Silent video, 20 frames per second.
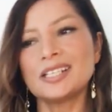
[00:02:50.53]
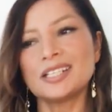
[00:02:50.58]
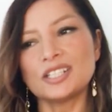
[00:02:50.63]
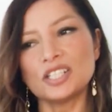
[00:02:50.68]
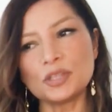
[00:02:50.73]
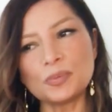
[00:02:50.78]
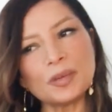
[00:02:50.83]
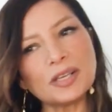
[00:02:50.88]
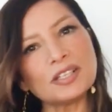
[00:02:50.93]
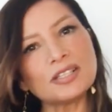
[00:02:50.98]

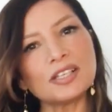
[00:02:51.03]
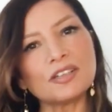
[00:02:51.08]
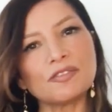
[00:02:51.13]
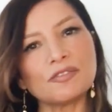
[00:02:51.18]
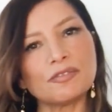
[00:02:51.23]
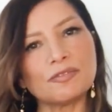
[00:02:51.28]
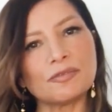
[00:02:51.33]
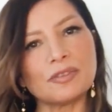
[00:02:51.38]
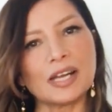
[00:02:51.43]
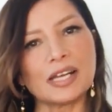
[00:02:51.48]
Just because
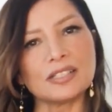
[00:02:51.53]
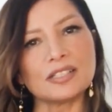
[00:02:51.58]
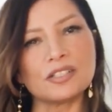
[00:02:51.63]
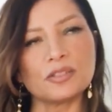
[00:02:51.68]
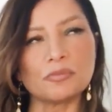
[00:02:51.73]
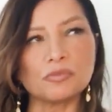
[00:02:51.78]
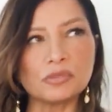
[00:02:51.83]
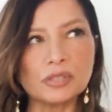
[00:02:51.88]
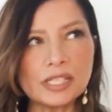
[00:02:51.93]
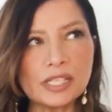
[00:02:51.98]
I've had
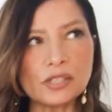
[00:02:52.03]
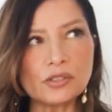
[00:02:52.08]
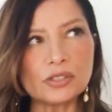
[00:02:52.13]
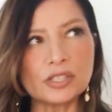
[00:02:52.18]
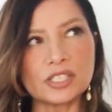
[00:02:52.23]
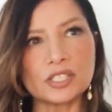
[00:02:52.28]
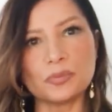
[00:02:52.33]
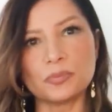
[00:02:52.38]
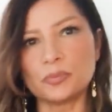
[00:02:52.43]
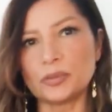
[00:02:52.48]
some really good
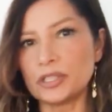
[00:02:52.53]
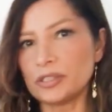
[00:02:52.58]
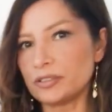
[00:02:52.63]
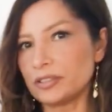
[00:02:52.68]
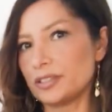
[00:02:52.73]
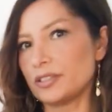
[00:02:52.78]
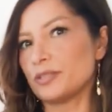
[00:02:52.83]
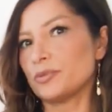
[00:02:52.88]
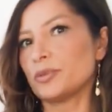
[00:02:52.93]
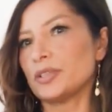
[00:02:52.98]

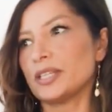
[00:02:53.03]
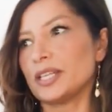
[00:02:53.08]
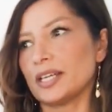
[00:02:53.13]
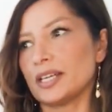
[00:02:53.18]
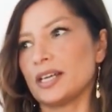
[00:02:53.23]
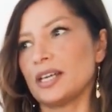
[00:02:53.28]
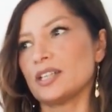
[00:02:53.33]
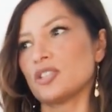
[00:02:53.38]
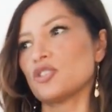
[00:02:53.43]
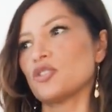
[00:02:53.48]
experiences with their
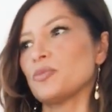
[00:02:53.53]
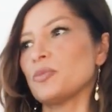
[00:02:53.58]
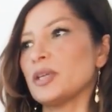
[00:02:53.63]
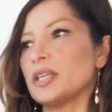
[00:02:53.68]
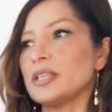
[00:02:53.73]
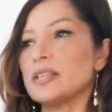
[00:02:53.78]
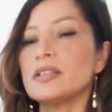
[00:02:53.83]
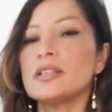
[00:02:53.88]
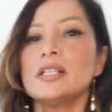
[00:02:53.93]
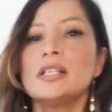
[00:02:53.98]

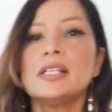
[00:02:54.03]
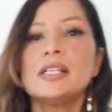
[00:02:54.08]
cashmere.